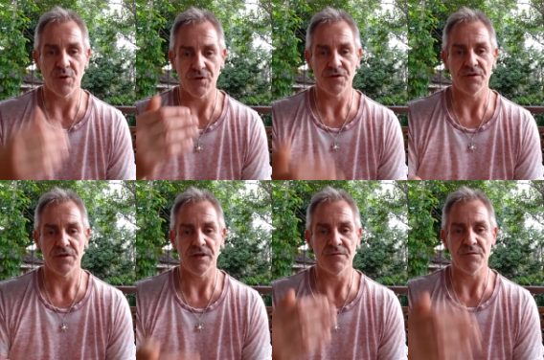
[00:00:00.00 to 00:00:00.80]
putting
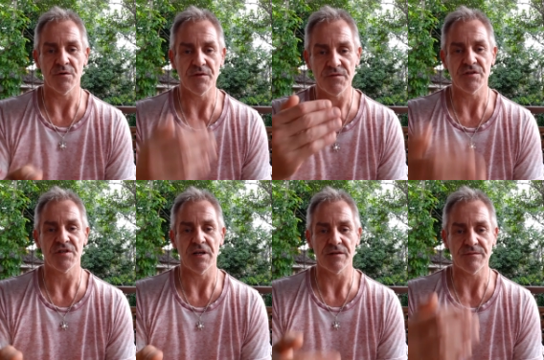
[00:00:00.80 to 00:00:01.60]
in front of
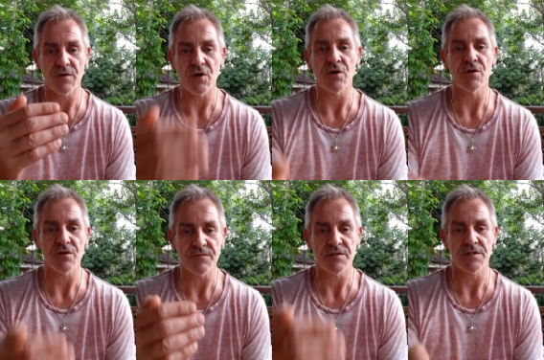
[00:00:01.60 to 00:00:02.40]
yourself
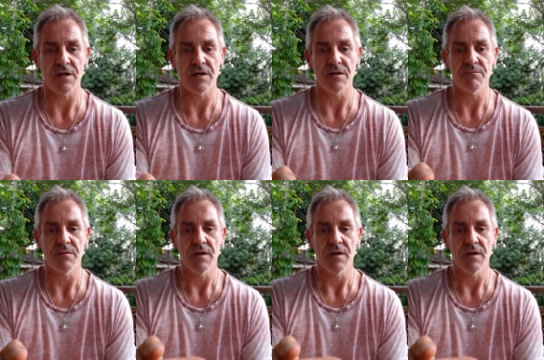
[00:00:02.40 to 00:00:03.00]
all of the time